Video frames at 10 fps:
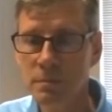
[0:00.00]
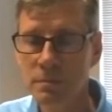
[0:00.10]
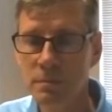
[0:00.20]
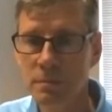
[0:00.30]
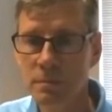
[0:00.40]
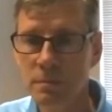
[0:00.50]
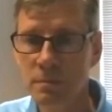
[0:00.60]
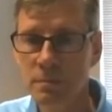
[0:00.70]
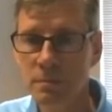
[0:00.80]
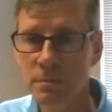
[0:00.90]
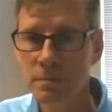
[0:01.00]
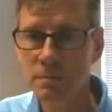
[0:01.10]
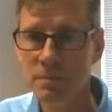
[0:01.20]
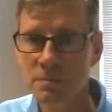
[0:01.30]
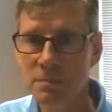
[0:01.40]

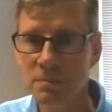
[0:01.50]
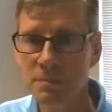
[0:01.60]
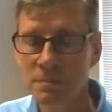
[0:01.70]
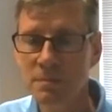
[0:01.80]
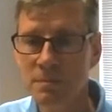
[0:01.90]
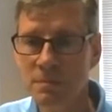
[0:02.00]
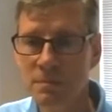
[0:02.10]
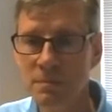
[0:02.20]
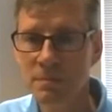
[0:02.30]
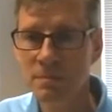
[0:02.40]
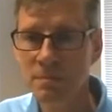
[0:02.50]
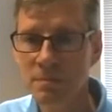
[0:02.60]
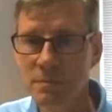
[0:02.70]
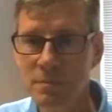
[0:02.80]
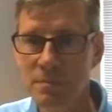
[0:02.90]

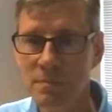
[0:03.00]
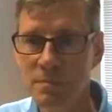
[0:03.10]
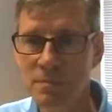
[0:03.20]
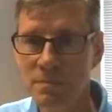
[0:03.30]
This person isn't speaking.